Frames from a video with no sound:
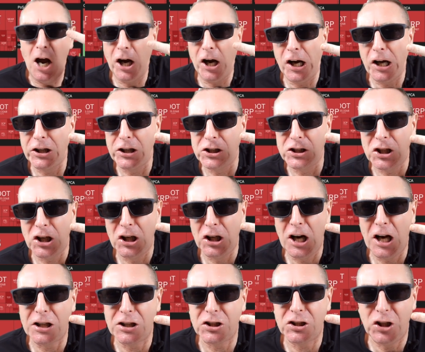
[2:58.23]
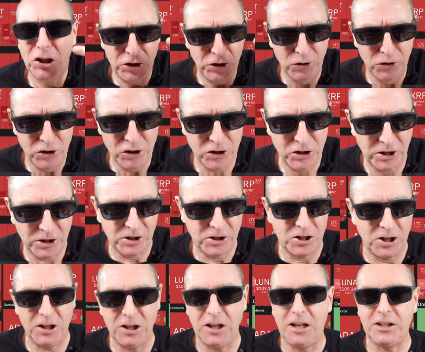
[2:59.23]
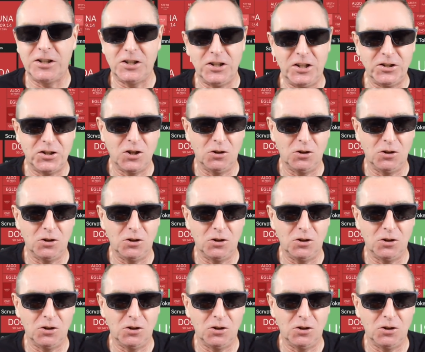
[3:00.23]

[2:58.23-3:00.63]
I got the sunglasses on. OG got the sunglasses on.